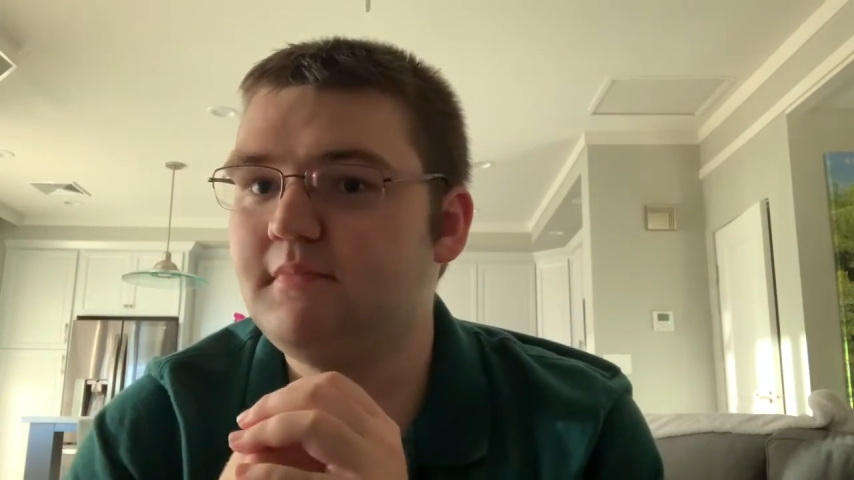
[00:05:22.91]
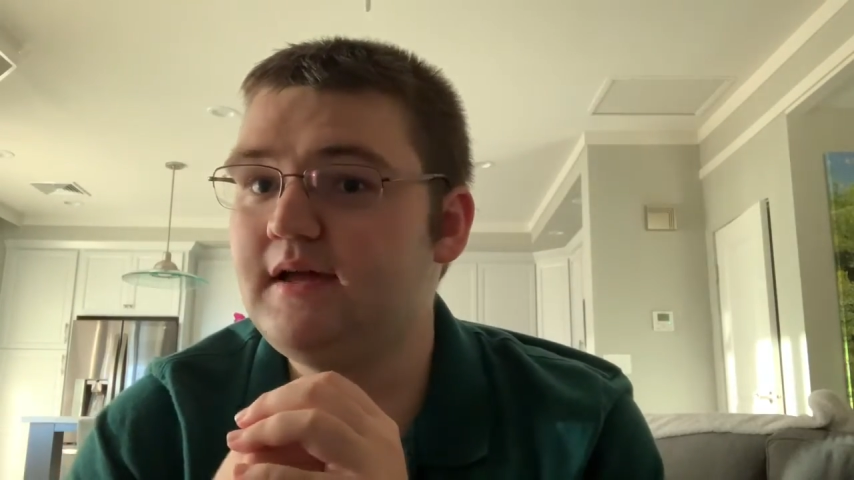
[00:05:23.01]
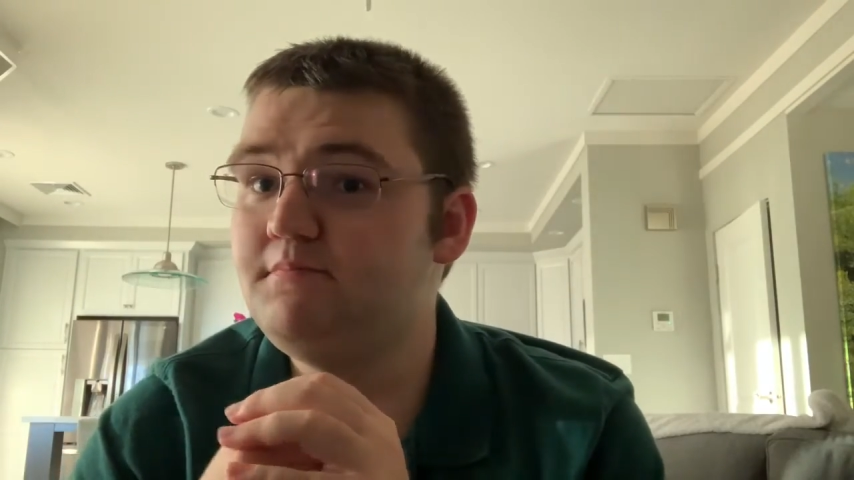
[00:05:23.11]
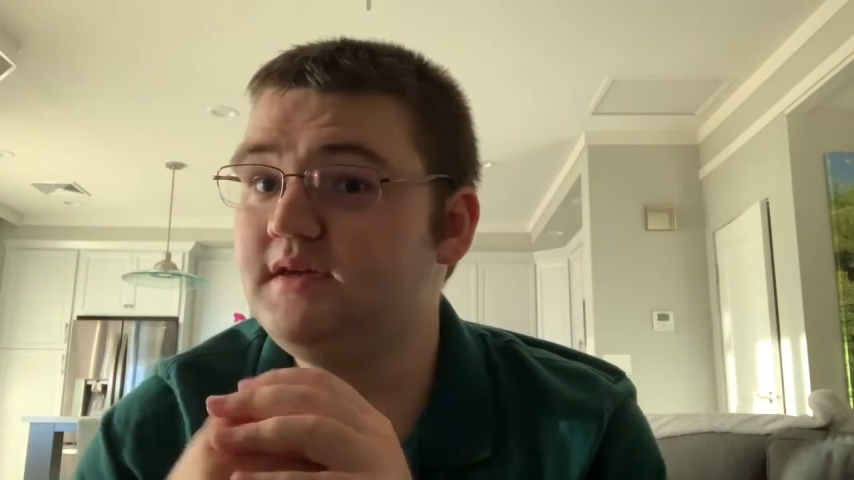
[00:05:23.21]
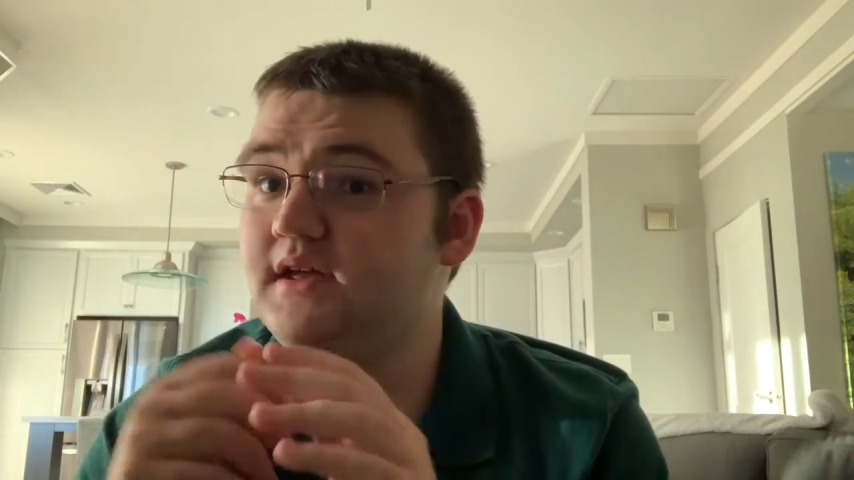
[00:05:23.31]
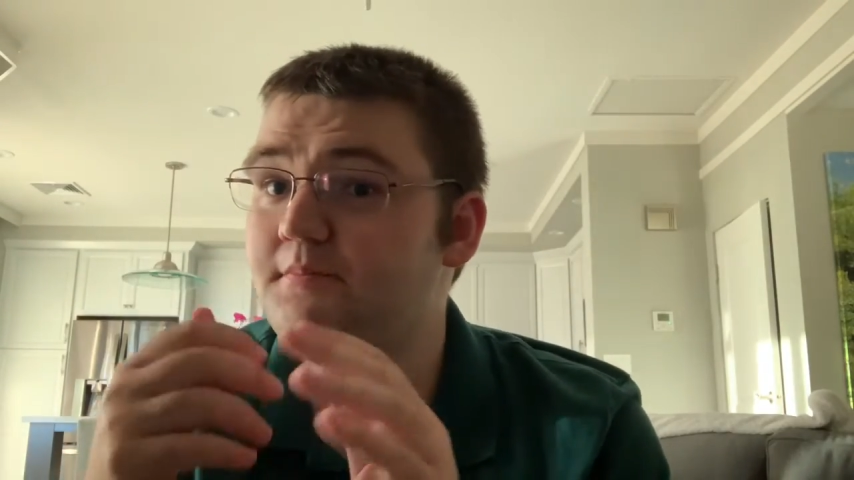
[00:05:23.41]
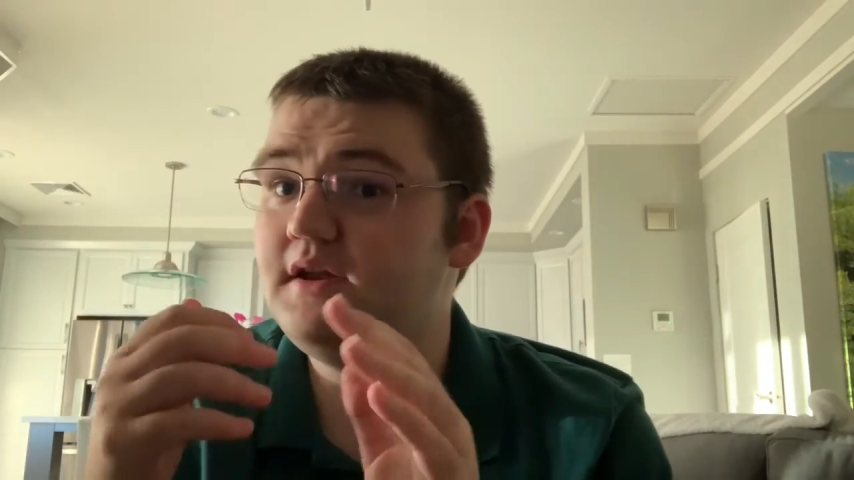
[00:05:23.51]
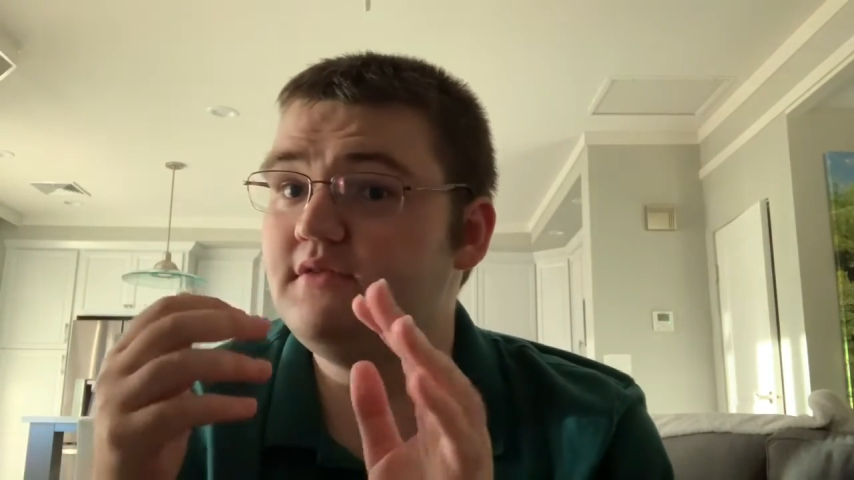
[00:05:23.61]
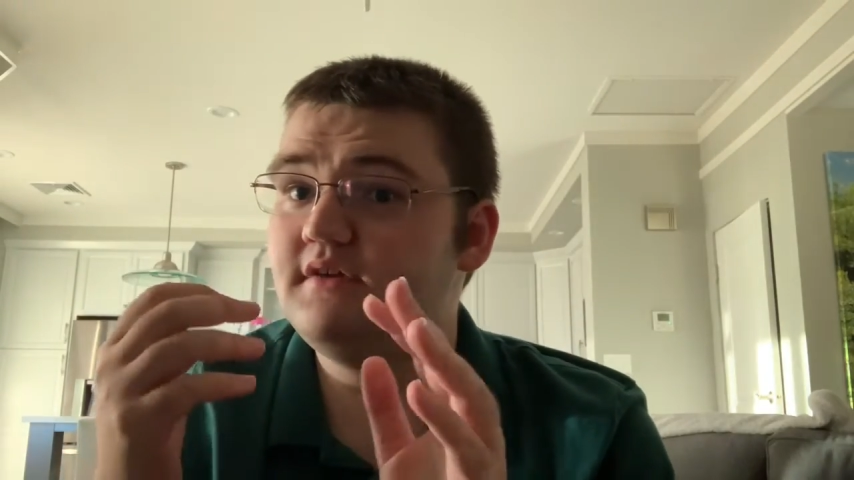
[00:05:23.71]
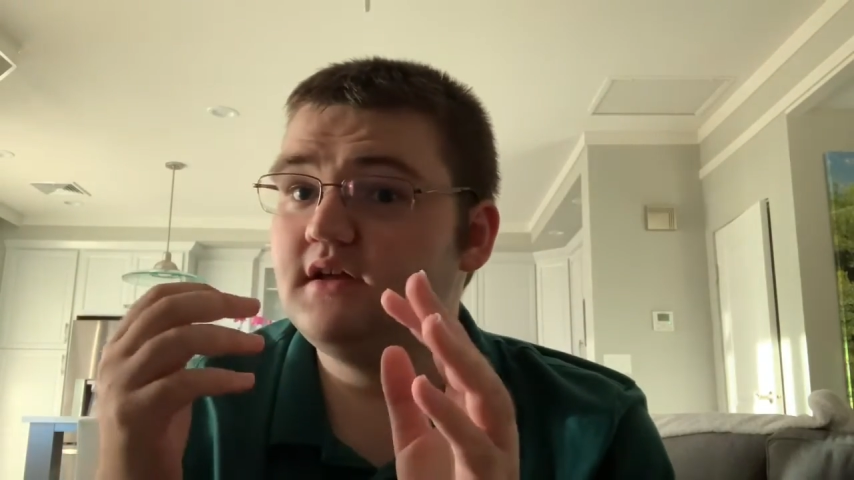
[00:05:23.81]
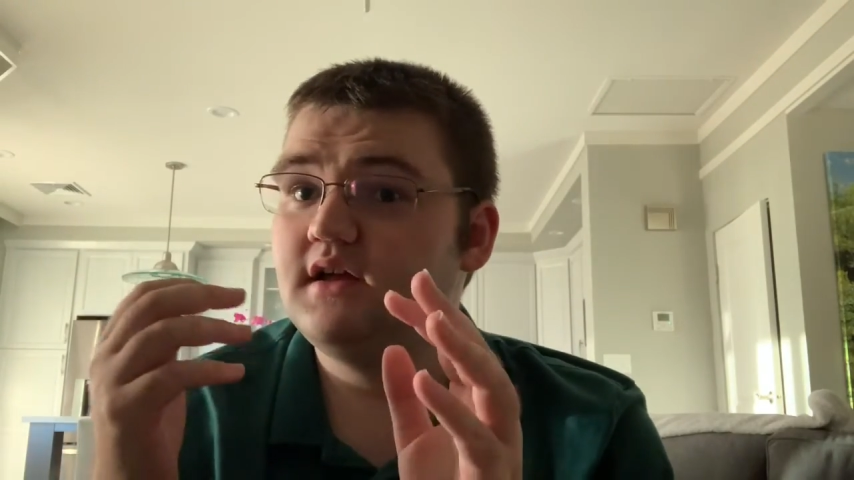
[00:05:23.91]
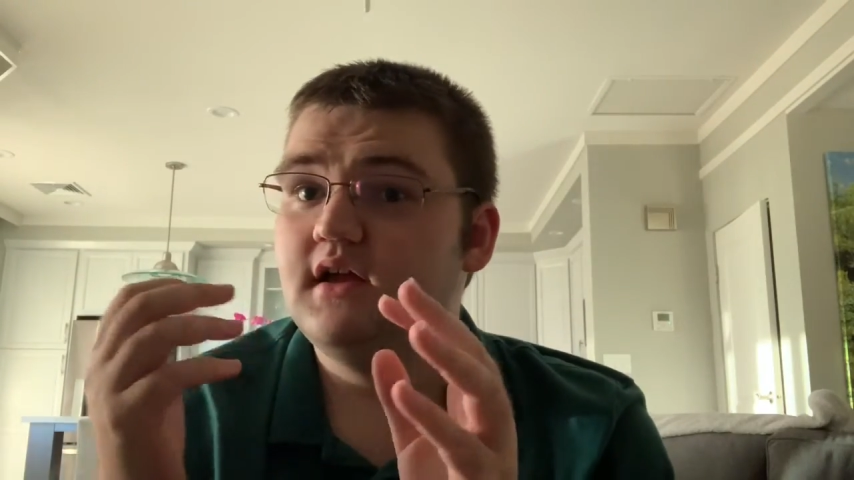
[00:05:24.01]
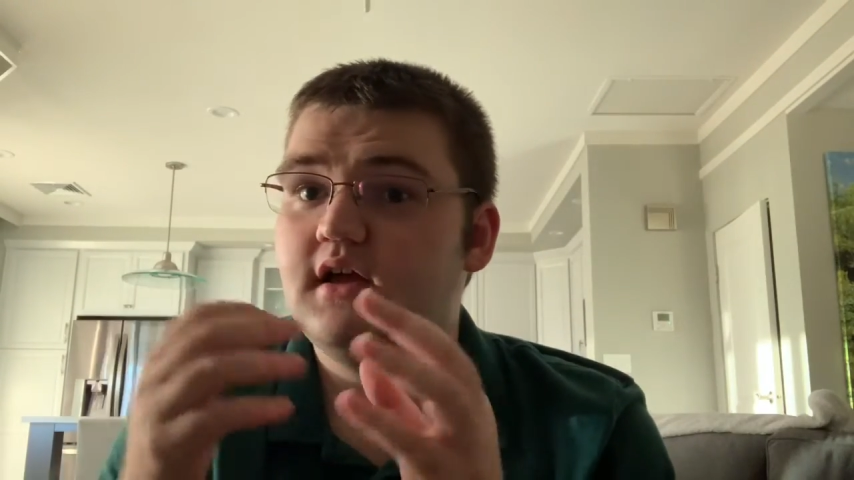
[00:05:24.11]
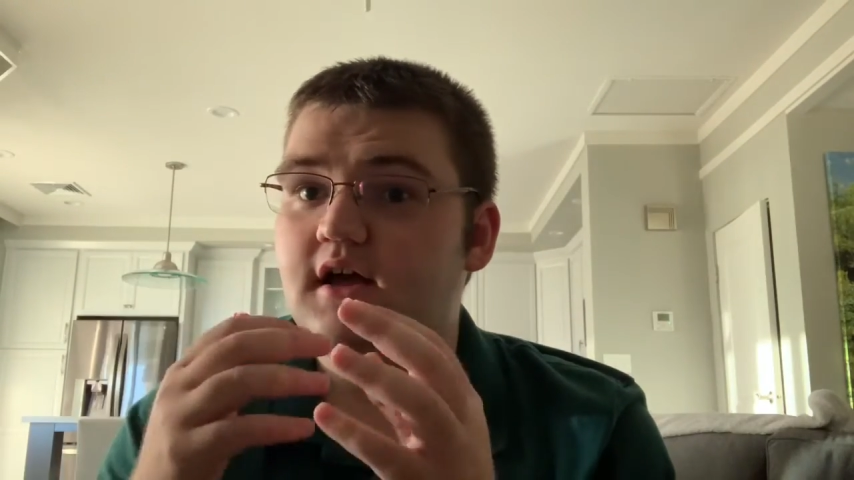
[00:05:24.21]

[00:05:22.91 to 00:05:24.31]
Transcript: might be a bit of a,